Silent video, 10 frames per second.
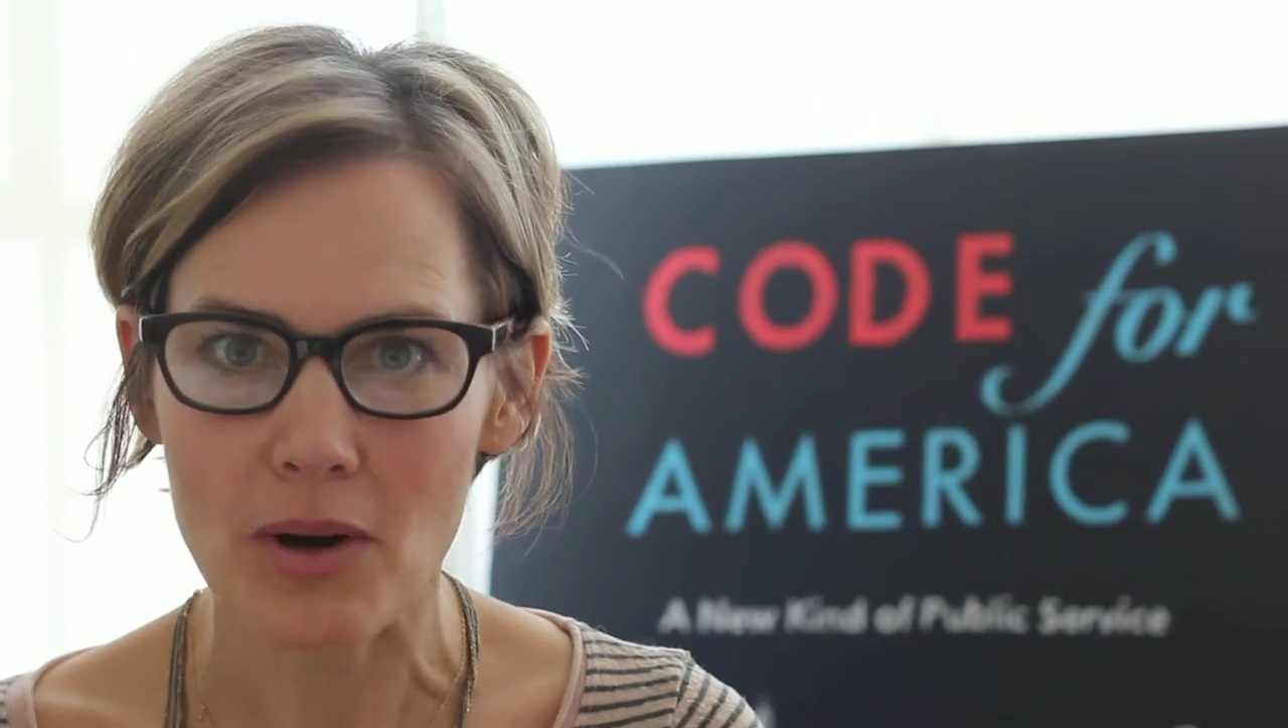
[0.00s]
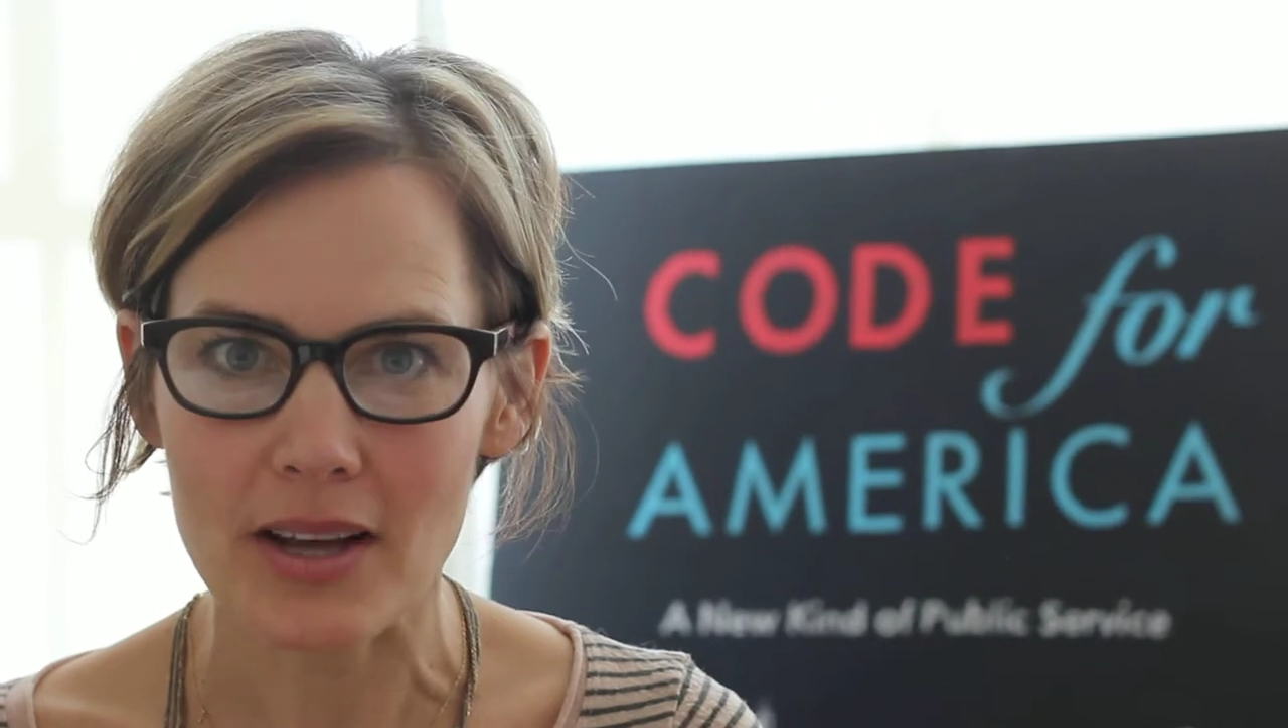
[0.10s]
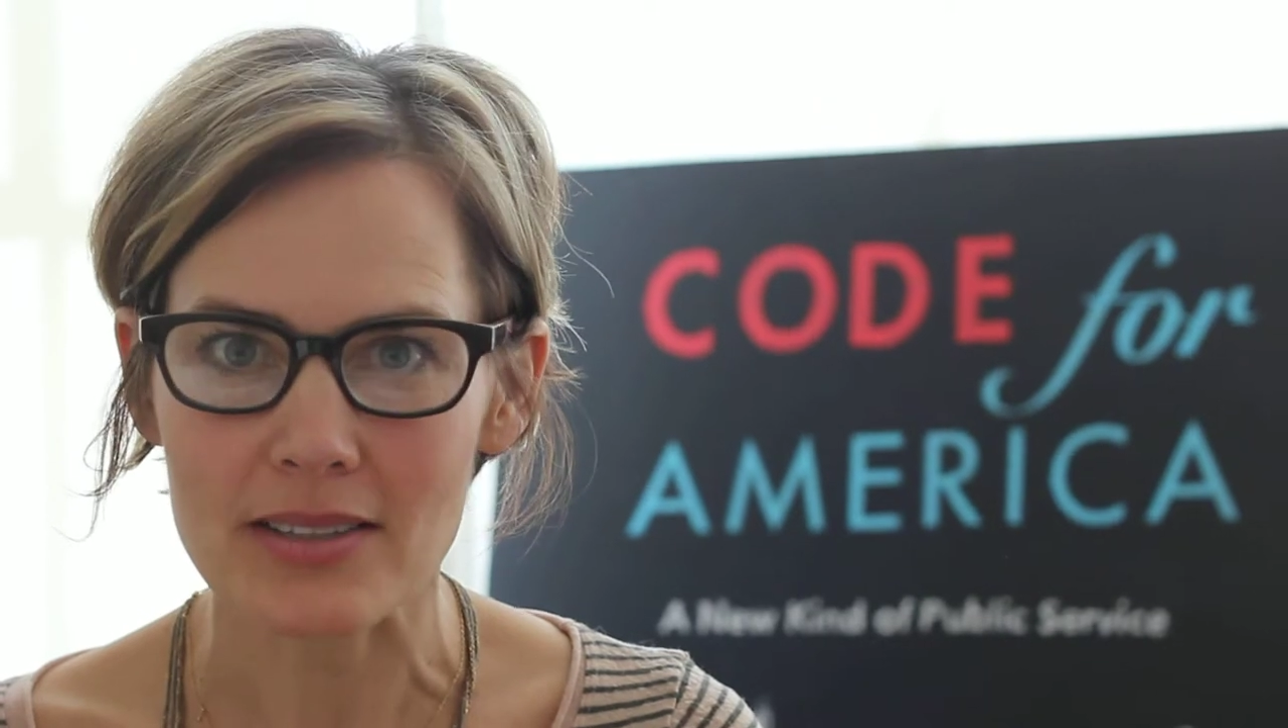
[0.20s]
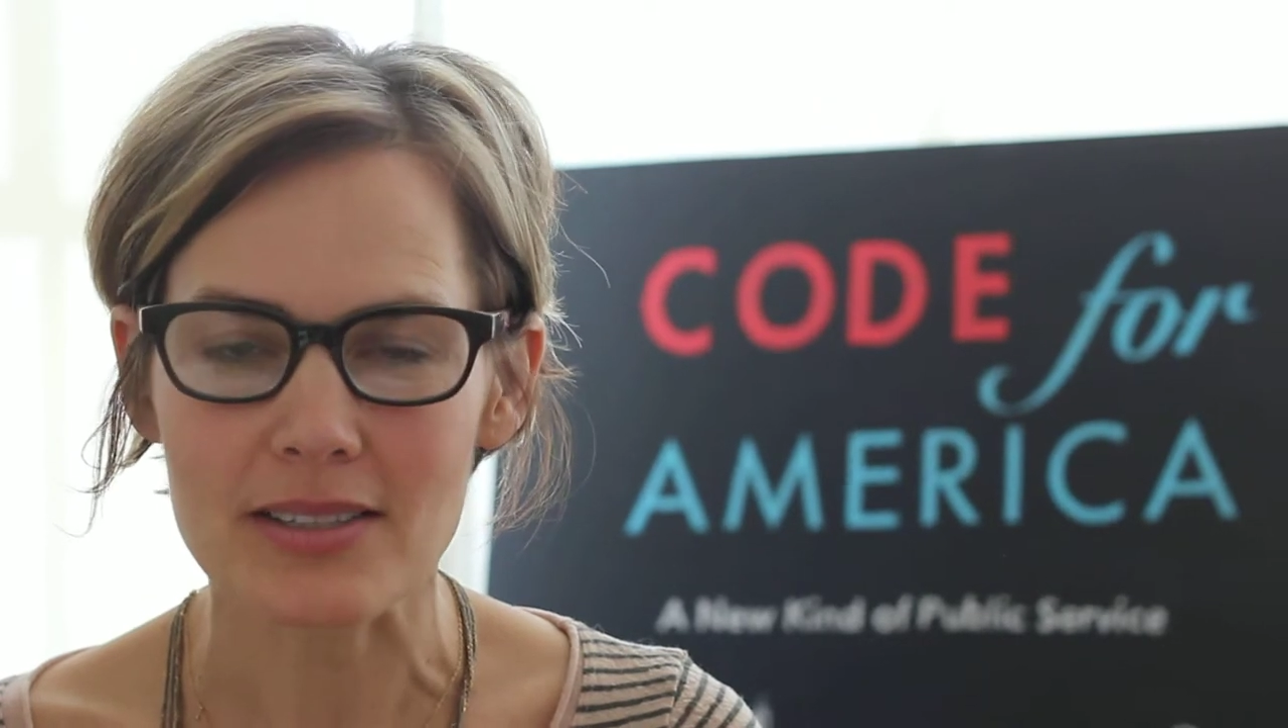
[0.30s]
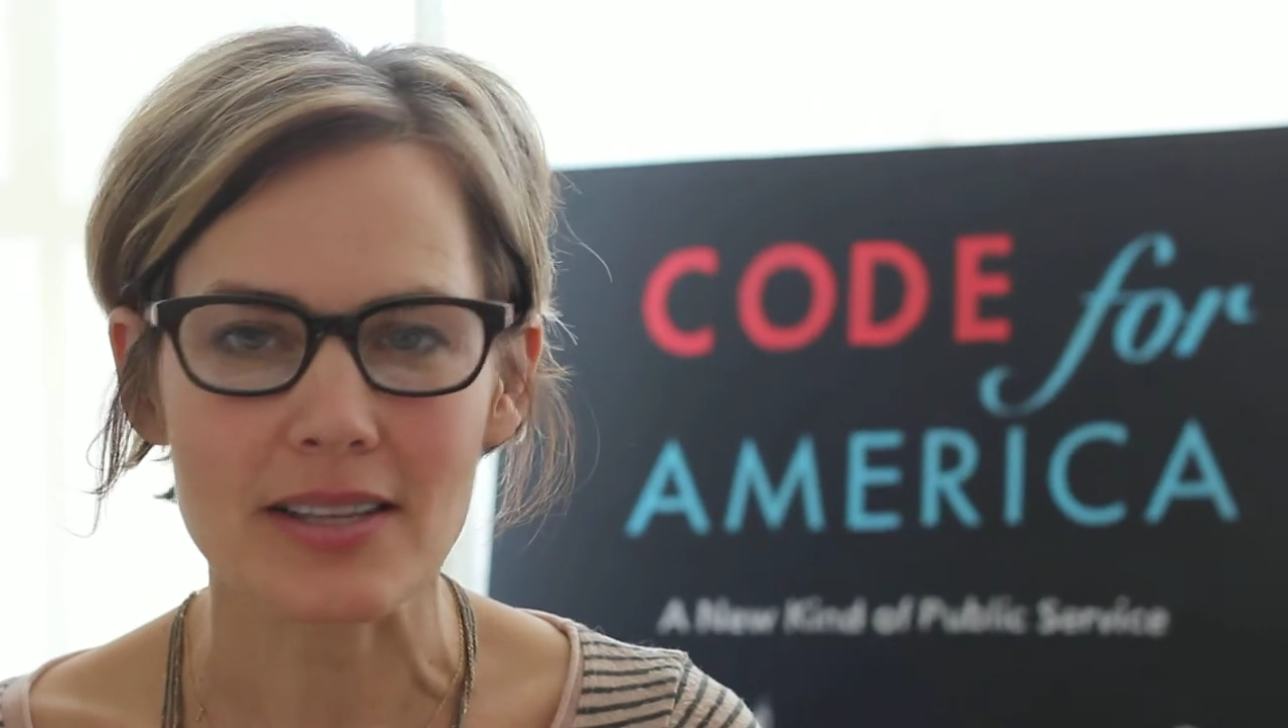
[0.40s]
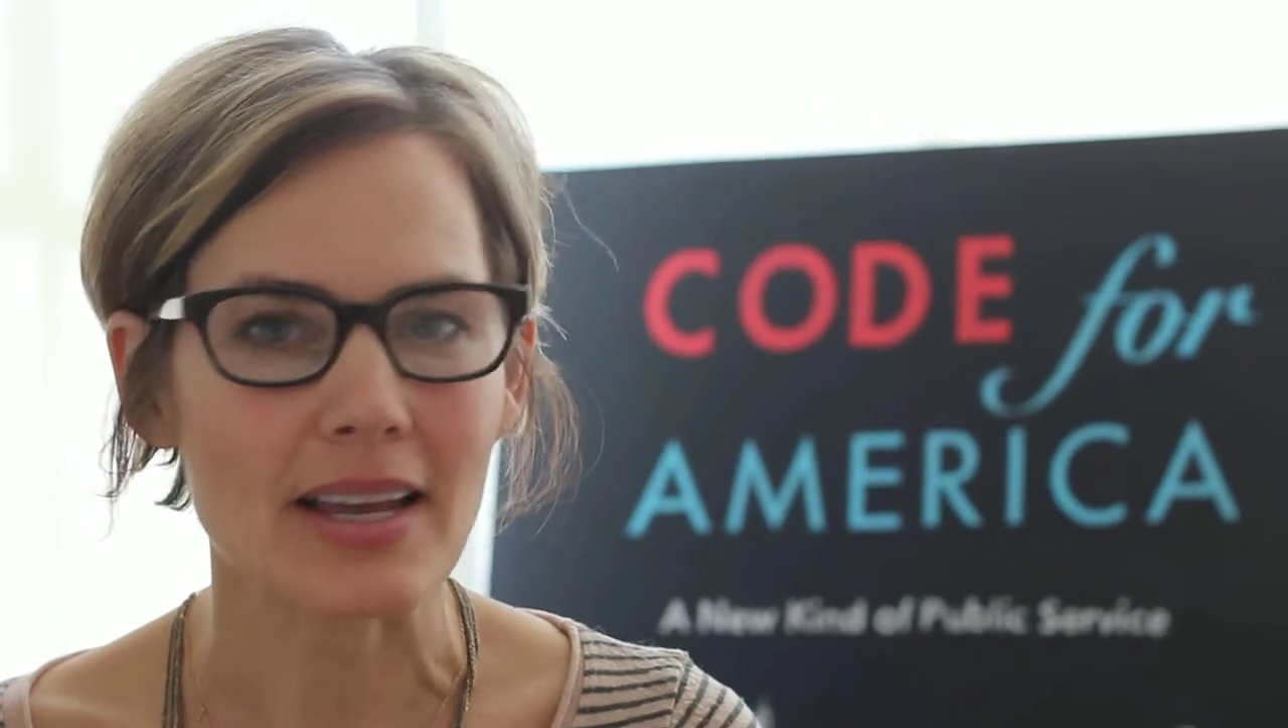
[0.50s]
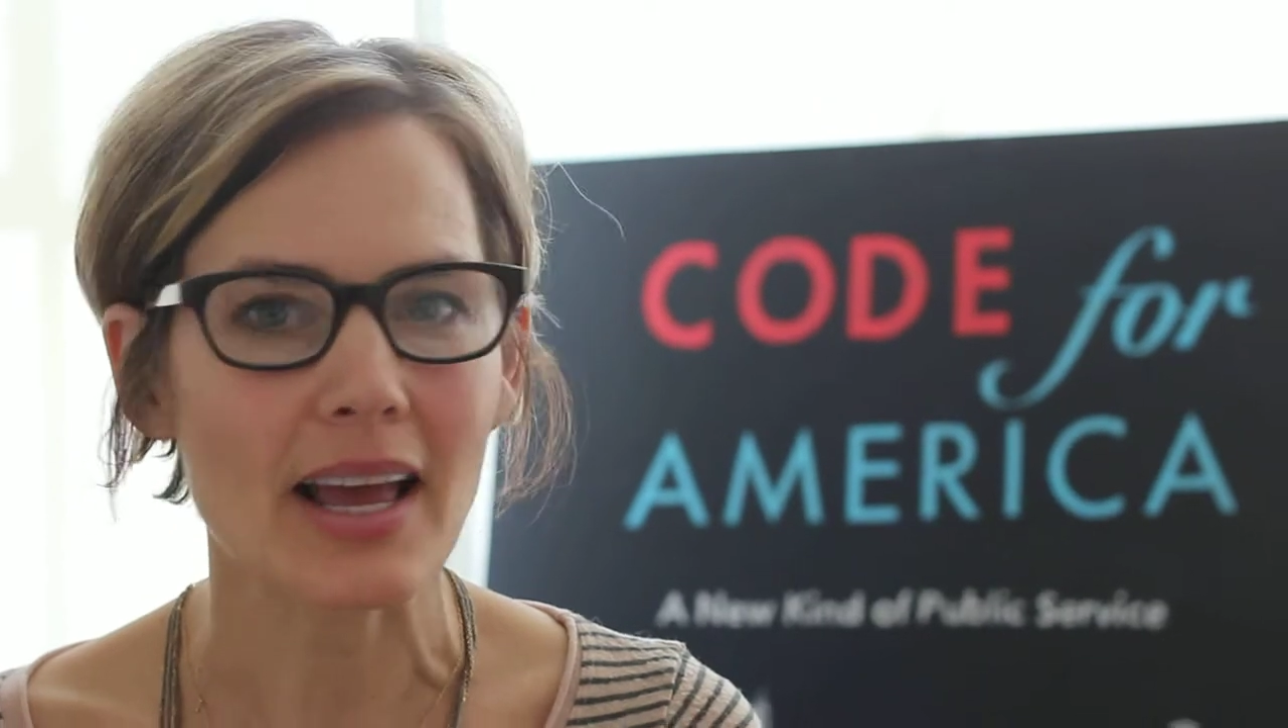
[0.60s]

ones that